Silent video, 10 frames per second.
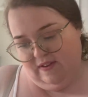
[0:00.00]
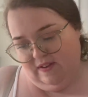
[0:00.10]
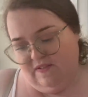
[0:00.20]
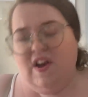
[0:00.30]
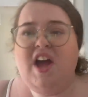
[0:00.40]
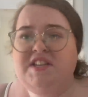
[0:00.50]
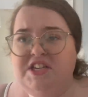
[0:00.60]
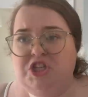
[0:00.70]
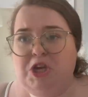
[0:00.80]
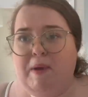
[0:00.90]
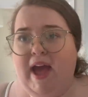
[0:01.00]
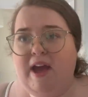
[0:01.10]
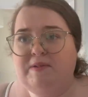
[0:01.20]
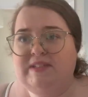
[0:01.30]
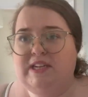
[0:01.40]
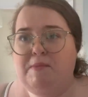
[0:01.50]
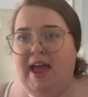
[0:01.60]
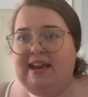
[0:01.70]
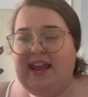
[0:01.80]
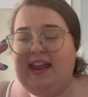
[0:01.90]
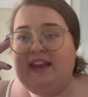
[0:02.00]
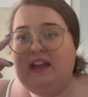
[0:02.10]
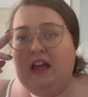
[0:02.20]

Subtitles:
£32 and a penny.